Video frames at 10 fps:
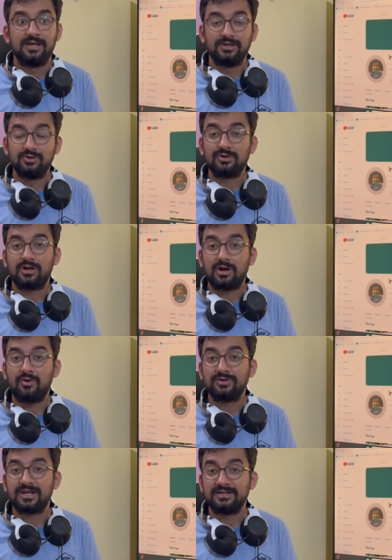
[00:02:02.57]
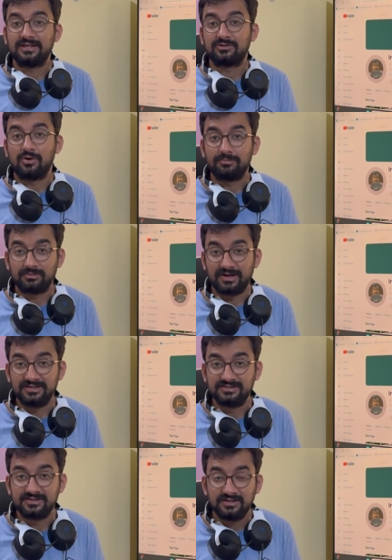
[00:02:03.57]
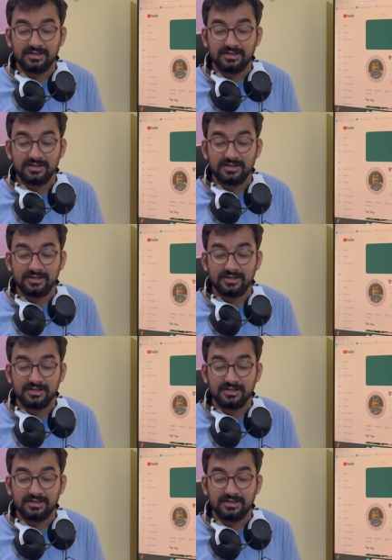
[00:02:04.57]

your account can get compromised